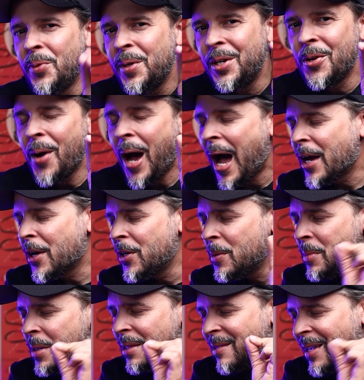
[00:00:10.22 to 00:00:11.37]
video I'm going to
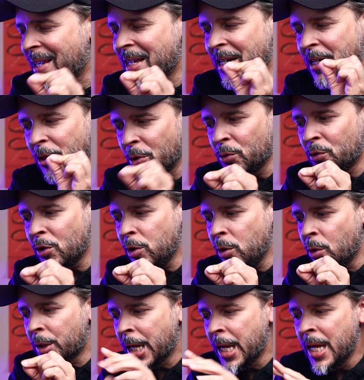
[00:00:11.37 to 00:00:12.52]
be taking a closer
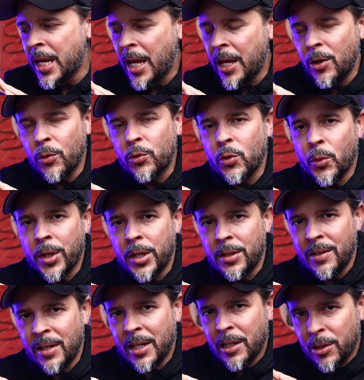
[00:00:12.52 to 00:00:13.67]
look, and also we're going to
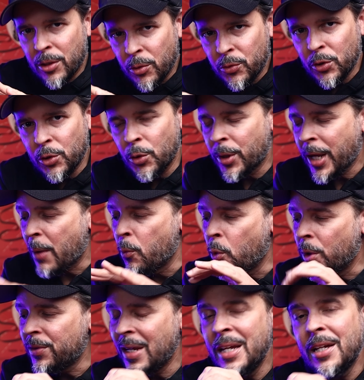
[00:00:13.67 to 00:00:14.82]
take a closer look at
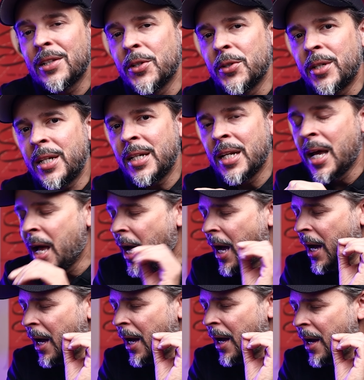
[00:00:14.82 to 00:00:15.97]
what's included,
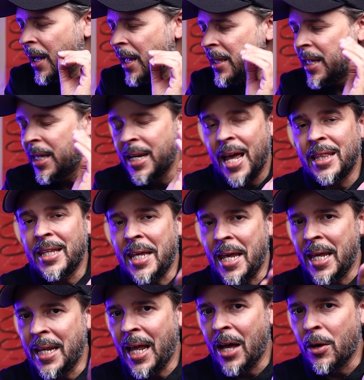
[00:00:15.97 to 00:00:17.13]
and then at the
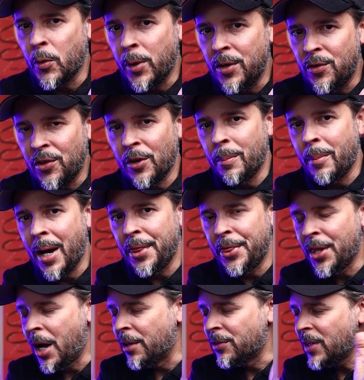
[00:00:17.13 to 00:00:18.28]
end I'm going to share my
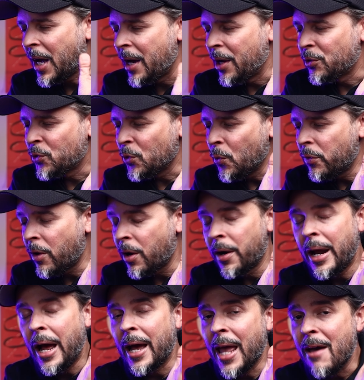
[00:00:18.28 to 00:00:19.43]
thoughts. So far
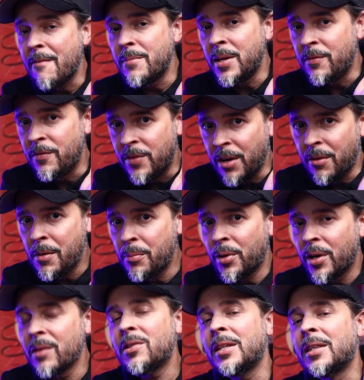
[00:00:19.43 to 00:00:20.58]
I have been very
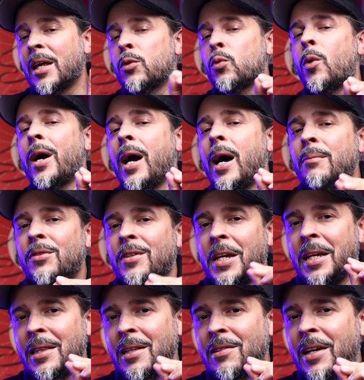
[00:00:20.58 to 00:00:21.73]
impressed, and that's why I'm
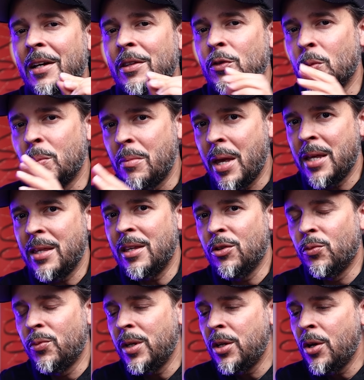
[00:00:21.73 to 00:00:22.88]
taking the time to make this
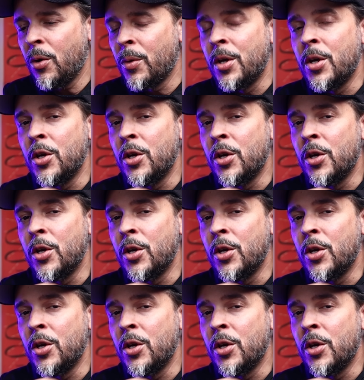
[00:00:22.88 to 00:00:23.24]
video.